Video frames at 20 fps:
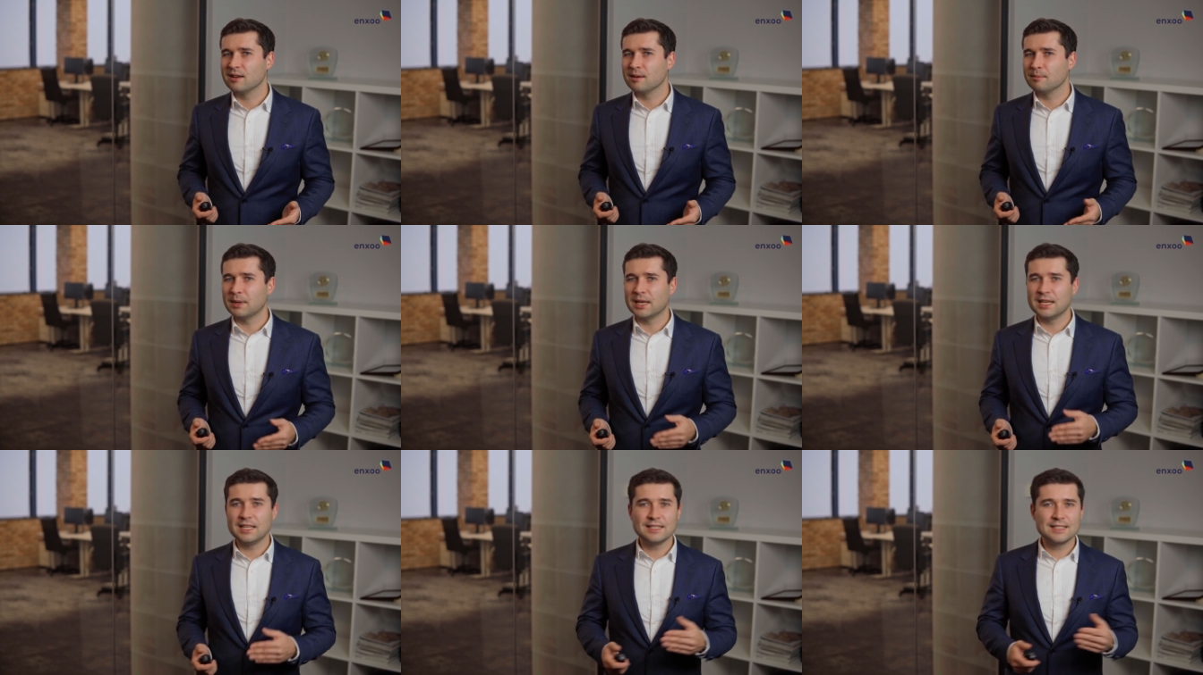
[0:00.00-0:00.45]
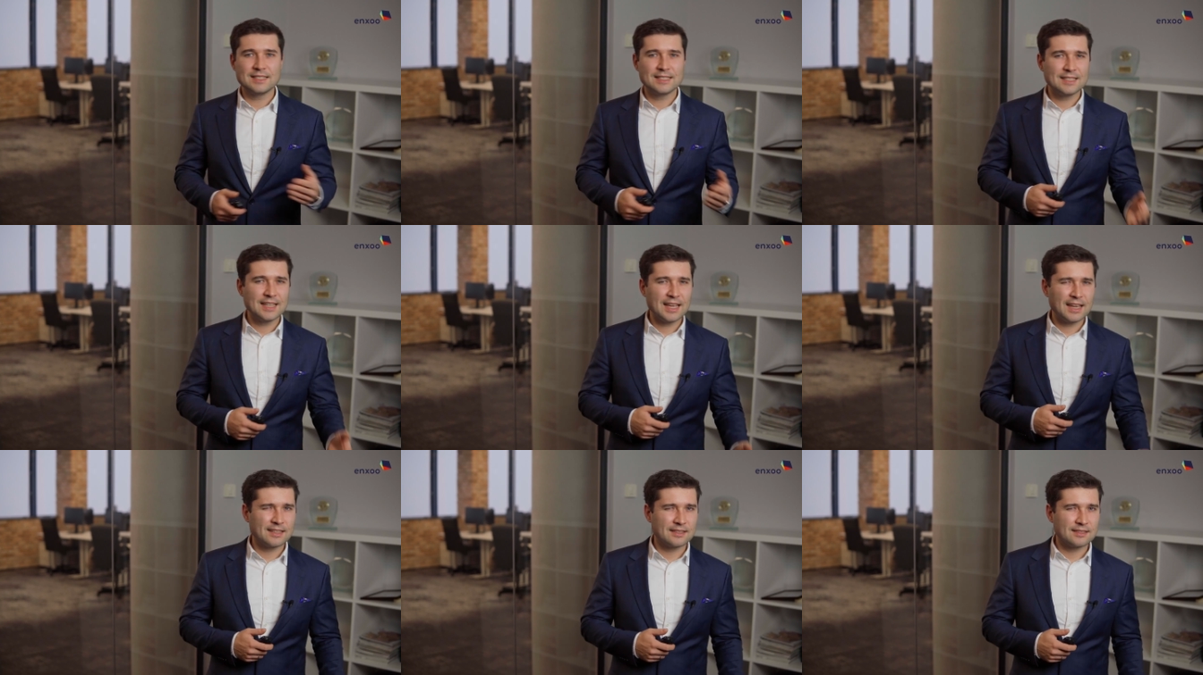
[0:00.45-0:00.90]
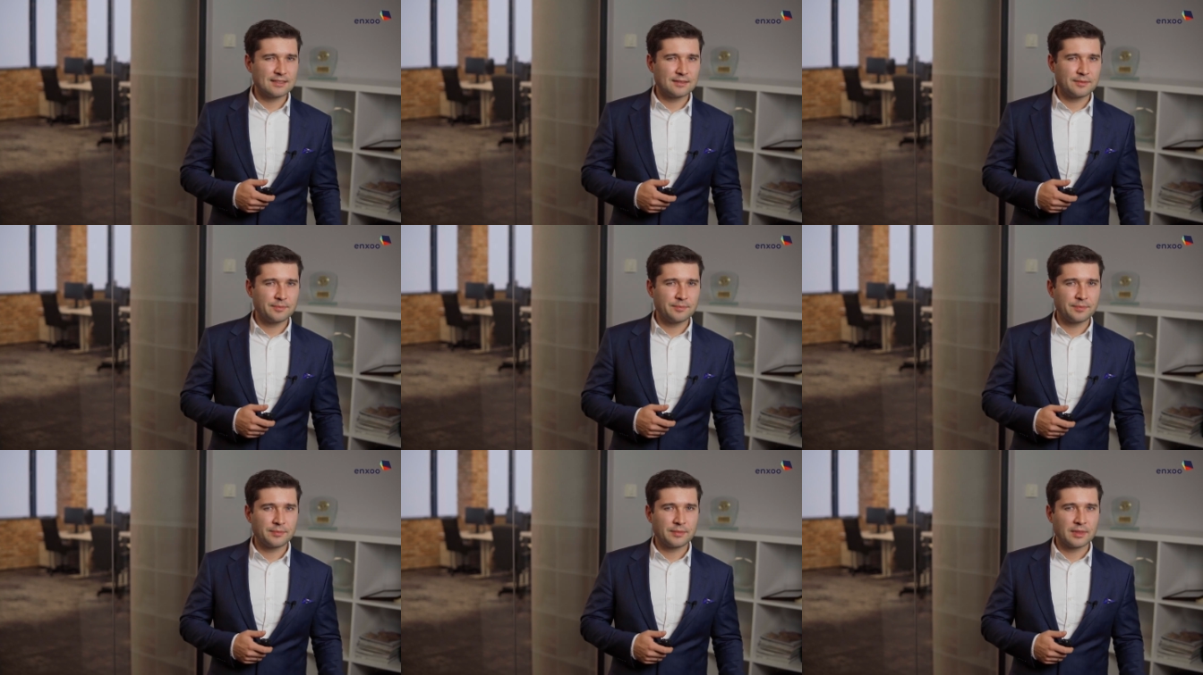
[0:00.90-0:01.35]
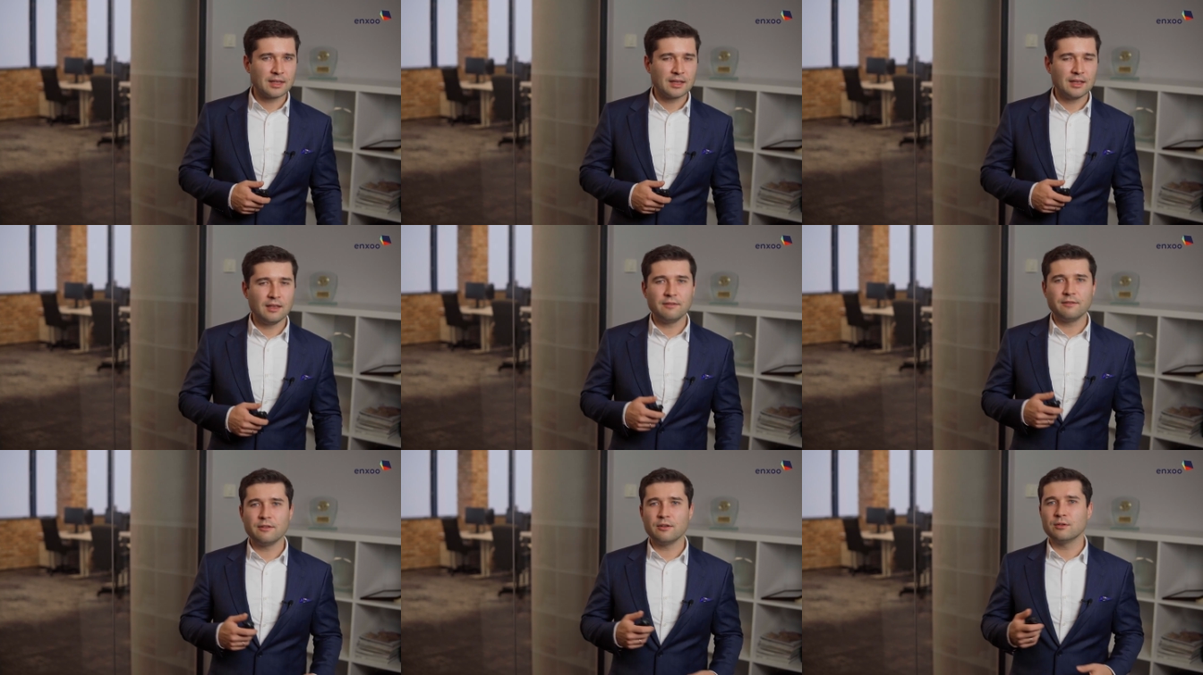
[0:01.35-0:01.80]
But instead,
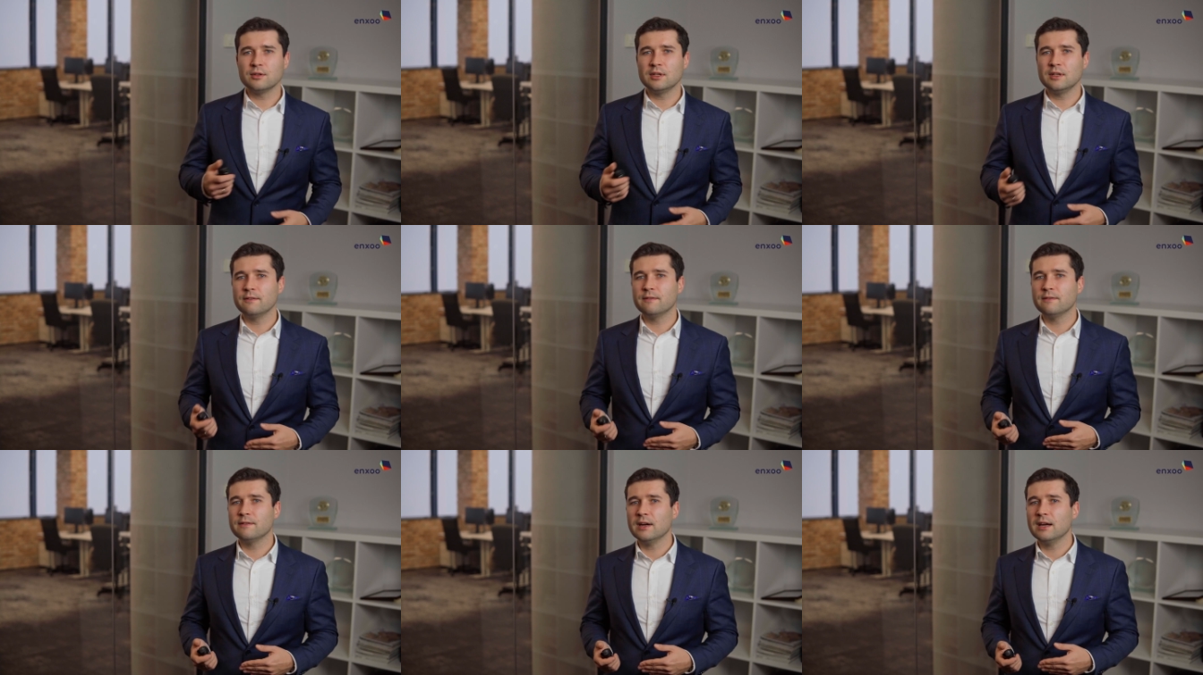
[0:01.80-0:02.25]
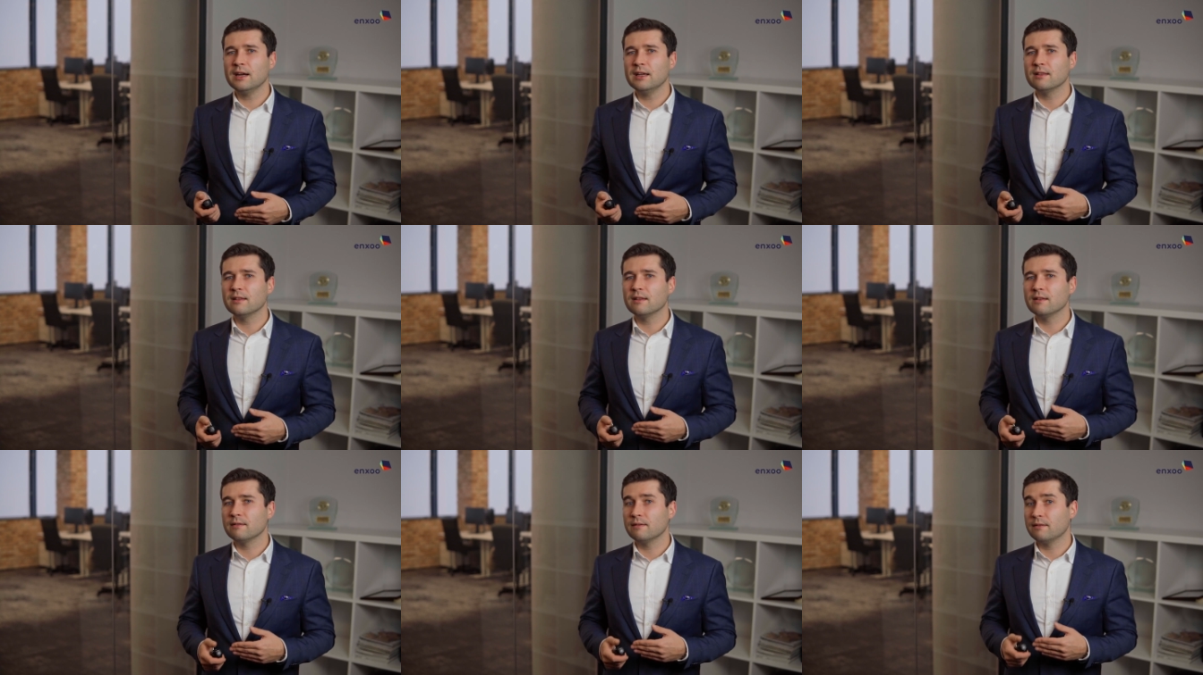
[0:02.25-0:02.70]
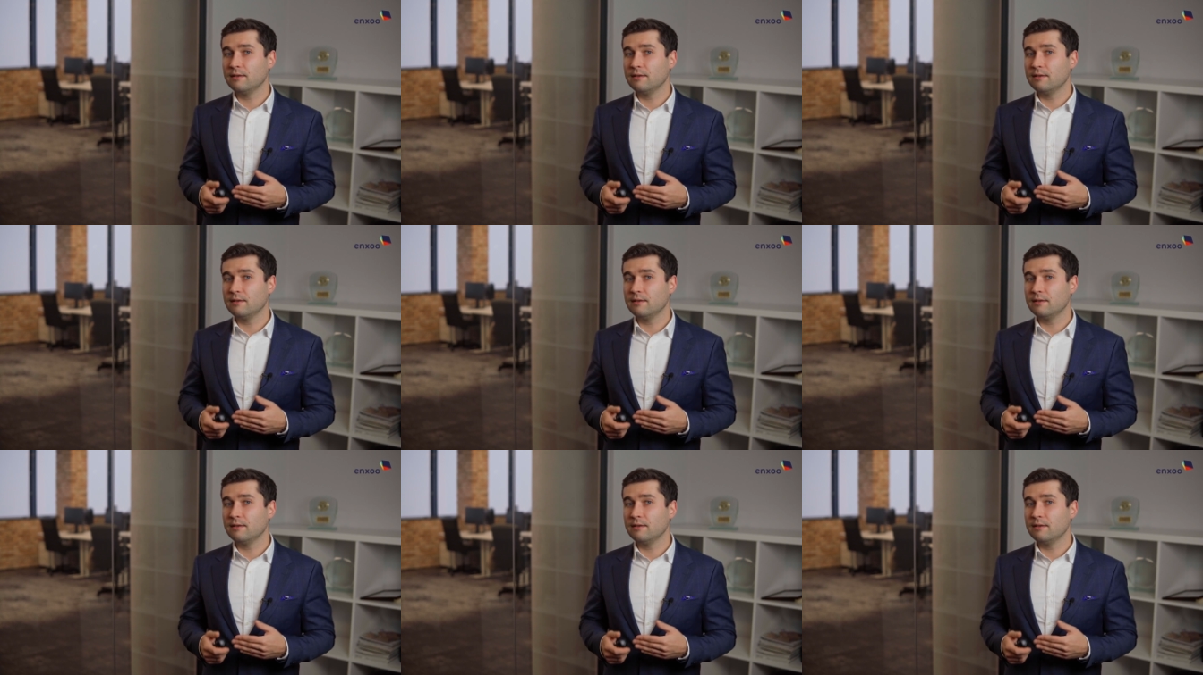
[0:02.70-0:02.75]
if you define